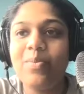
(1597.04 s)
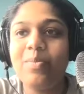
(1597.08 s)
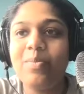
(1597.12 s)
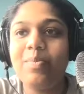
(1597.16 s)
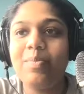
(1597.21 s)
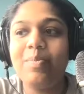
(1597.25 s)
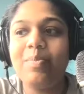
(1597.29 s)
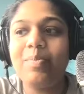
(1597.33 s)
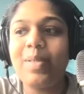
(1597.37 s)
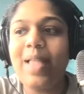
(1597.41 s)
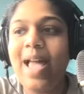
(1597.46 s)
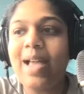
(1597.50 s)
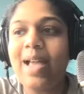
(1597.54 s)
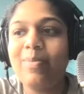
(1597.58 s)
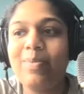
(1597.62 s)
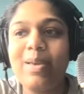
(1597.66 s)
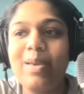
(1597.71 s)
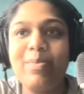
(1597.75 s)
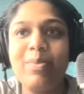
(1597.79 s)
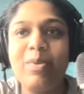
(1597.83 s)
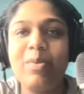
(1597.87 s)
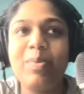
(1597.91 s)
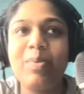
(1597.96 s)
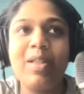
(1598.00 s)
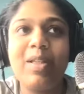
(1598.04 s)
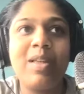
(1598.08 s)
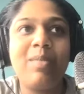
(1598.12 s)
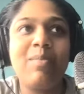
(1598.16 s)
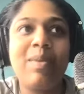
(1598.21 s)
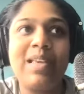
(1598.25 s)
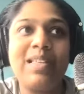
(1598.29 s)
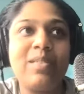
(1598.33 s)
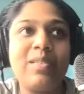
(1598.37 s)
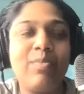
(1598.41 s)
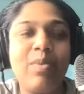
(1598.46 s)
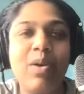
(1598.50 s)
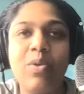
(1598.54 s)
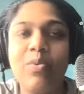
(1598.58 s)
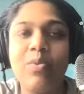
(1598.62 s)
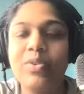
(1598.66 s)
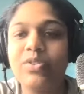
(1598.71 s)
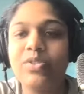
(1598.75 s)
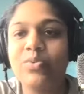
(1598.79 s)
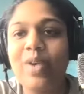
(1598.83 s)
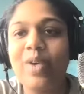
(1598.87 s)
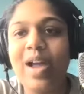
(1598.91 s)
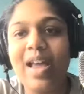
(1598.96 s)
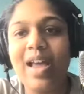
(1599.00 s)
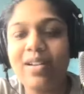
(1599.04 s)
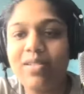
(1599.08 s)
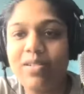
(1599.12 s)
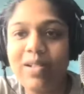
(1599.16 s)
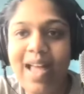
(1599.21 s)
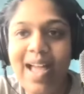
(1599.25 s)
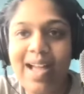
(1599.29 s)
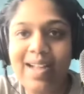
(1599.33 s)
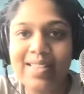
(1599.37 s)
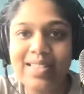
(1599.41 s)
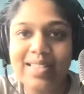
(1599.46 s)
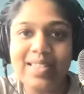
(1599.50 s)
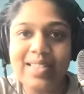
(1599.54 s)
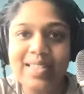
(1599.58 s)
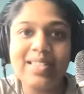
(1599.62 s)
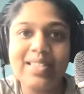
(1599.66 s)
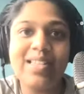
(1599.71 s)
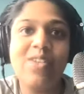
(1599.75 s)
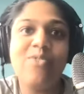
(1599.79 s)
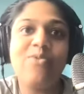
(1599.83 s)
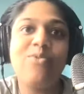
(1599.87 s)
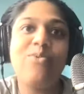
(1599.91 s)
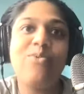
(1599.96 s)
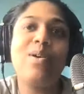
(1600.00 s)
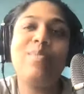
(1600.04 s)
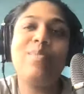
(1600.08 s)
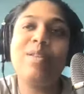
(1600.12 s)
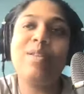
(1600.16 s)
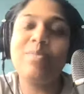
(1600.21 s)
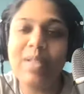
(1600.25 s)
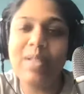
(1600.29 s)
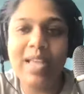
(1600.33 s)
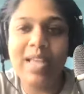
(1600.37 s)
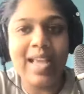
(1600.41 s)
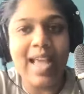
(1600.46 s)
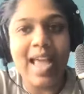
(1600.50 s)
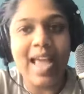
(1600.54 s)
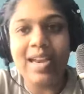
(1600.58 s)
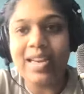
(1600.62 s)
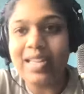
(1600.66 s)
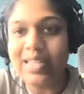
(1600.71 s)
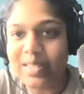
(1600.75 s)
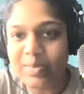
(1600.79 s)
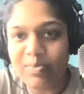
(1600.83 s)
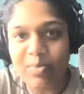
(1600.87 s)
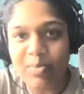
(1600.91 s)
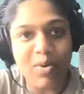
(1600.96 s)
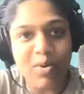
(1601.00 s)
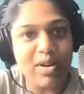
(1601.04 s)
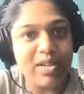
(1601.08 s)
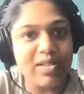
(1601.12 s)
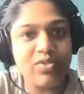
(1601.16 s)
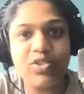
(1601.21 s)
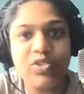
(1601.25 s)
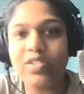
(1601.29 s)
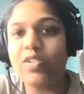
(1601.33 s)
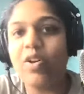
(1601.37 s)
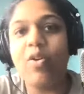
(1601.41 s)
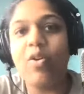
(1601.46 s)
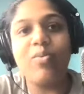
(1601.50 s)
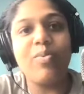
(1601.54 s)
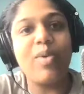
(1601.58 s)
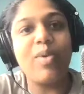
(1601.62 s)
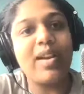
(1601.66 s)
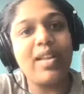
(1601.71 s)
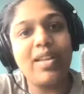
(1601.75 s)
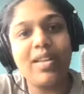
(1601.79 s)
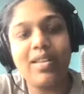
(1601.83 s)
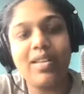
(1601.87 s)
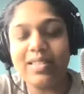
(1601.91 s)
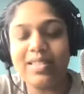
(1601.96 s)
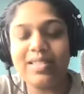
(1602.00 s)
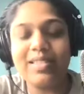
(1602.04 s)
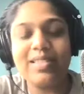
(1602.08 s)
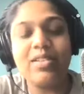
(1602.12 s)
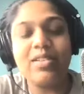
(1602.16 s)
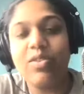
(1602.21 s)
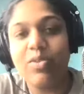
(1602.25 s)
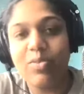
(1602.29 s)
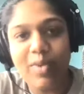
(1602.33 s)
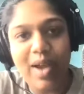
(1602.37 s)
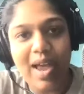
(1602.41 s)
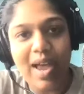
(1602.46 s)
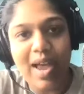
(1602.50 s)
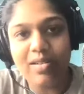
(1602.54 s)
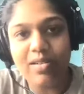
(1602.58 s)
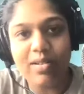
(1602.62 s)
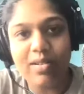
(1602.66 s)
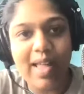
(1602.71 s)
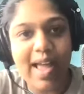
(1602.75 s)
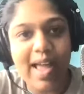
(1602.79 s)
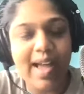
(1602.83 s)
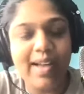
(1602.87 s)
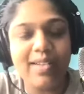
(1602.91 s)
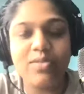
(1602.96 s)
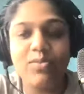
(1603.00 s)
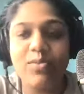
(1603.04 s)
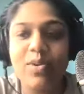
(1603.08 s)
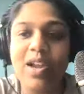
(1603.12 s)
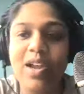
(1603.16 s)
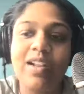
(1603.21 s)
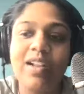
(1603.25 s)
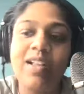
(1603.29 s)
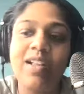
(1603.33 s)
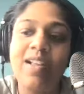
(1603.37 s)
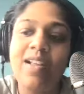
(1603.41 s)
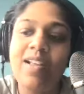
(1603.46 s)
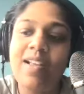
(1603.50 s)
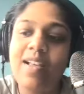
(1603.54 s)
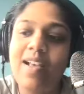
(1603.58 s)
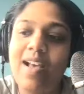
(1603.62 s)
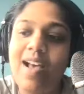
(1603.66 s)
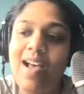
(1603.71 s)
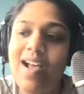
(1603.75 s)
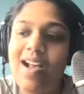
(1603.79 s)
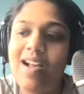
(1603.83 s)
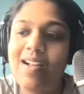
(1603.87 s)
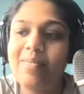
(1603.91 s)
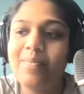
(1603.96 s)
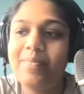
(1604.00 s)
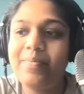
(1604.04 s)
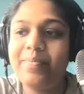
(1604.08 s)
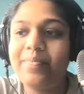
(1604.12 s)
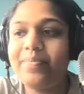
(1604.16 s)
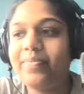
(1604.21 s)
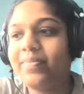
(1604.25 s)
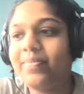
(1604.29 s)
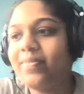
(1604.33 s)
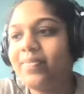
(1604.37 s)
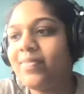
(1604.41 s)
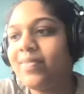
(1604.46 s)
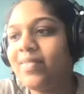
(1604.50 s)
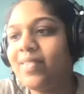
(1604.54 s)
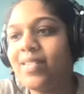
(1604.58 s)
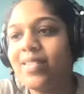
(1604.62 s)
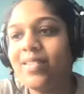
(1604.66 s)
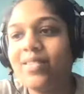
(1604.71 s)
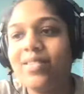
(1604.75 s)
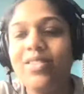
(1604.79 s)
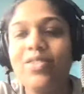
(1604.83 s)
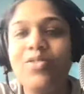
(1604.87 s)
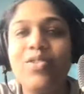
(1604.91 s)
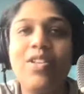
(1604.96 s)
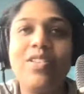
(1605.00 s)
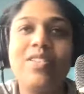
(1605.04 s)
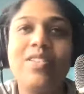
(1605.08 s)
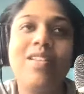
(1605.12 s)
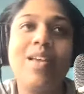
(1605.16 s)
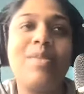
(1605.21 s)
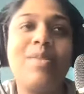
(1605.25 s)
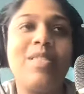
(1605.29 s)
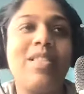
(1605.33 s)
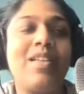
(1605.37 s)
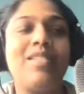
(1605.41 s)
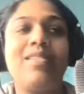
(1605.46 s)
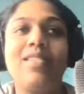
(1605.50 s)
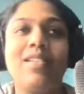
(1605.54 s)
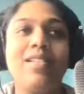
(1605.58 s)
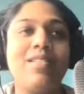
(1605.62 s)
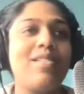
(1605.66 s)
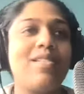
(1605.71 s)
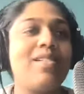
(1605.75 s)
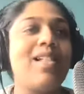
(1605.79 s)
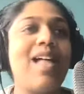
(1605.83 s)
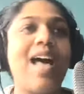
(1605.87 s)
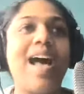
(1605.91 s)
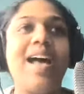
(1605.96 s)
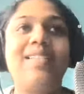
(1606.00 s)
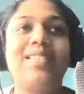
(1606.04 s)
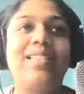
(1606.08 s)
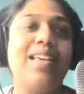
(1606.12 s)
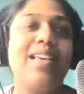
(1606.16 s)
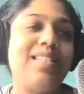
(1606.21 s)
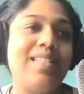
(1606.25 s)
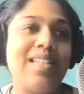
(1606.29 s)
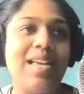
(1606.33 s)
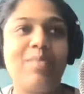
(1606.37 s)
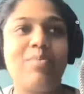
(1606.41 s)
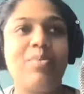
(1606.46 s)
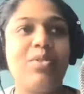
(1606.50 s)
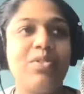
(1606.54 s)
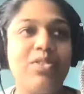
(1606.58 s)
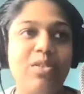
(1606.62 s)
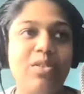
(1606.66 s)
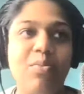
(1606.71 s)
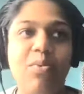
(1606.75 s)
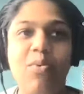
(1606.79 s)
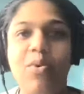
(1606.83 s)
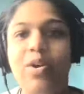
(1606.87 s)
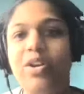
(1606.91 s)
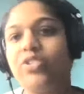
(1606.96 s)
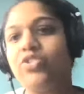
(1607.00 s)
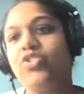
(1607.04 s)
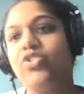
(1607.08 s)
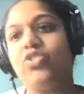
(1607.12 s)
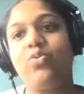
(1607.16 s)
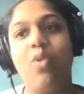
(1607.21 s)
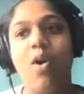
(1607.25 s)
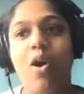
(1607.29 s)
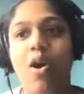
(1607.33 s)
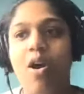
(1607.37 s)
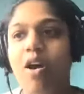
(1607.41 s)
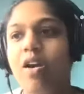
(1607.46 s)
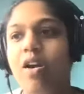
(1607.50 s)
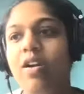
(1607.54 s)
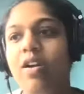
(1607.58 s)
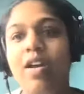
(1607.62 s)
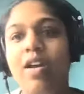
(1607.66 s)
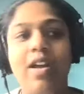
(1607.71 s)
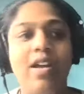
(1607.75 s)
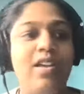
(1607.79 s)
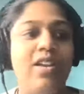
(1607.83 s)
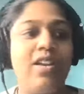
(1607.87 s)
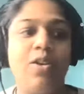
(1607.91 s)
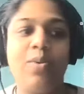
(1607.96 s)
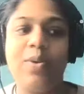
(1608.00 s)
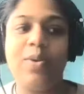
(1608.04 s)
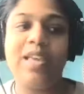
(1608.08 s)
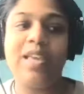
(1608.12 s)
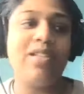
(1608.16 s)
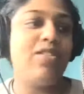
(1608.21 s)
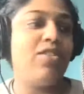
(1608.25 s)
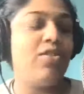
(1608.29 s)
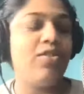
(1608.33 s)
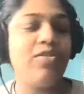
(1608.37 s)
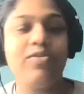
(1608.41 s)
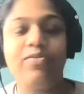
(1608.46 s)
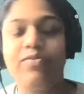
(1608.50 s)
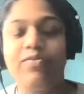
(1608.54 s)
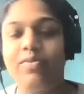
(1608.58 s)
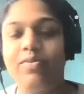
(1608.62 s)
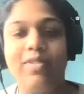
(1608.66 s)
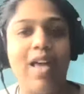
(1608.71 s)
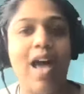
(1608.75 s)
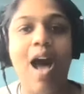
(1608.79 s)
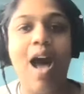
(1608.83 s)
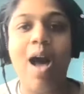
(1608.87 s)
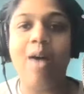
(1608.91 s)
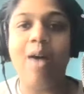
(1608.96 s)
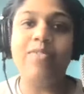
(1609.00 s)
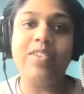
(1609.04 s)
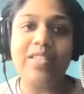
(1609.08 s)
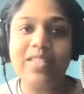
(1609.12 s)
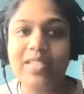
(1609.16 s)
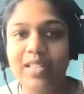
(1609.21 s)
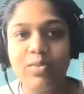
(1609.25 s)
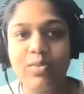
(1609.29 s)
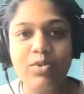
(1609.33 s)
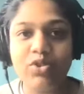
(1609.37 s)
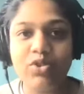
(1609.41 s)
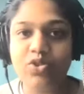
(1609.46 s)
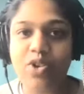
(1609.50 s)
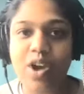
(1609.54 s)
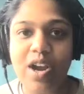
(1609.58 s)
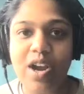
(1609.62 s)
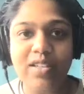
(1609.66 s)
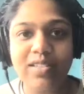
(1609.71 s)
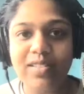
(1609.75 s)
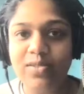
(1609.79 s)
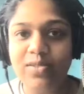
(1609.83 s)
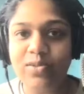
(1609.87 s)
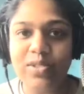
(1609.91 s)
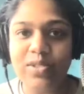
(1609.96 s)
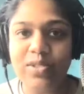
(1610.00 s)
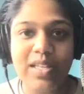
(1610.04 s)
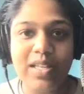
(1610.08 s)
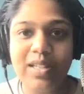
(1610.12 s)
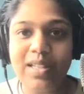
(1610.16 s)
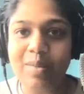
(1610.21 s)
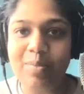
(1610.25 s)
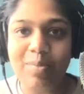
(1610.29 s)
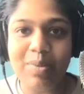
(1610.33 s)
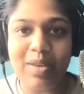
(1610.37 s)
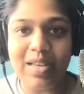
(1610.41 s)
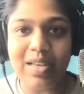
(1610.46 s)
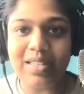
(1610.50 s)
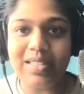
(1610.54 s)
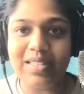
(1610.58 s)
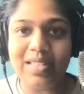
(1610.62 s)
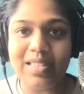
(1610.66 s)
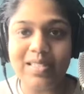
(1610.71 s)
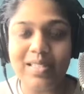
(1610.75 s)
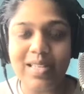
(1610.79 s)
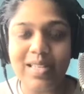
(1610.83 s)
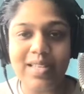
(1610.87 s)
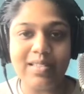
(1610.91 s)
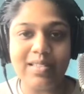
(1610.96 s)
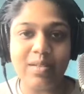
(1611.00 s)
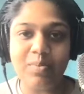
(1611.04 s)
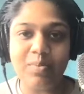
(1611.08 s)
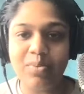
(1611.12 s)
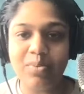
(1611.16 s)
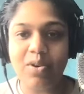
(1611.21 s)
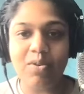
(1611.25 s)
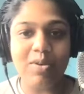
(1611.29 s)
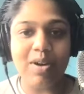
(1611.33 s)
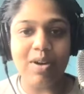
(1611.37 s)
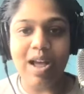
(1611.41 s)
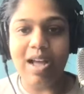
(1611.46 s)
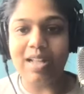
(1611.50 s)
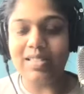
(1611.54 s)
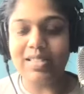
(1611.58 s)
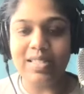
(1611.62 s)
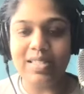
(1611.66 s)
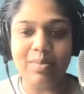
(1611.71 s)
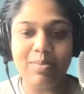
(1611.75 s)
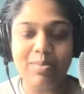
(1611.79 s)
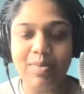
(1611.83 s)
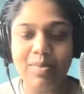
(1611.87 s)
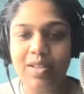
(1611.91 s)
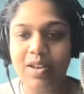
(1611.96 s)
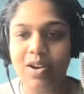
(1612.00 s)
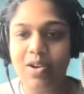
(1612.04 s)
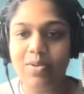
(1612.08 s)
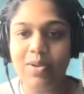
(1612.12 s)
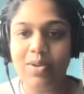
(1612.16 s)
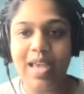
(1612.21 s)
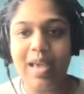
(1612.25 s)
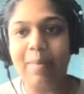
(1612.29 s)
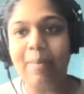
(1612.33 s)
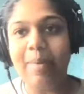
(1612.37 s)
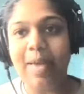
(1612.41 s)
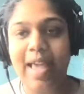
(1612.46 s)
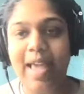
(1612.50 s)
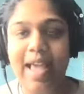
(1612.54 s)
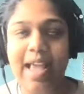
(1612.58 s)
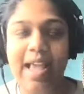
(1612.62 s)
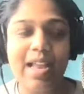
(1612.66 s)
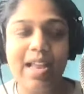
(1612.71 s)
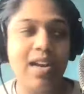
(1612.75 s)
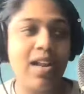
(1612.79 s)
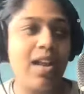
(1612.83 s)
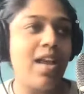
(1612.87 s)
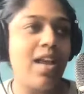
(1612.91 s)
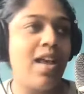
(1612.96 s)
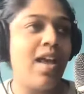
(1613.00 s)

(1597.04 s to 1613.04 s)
Black people playing baseball was a radical act in itself. Women playing any sport is still a radical act, right? The classic examples to point to are, Hitler obviously was trying to use the Olympics as a pro-Nazi, campaign.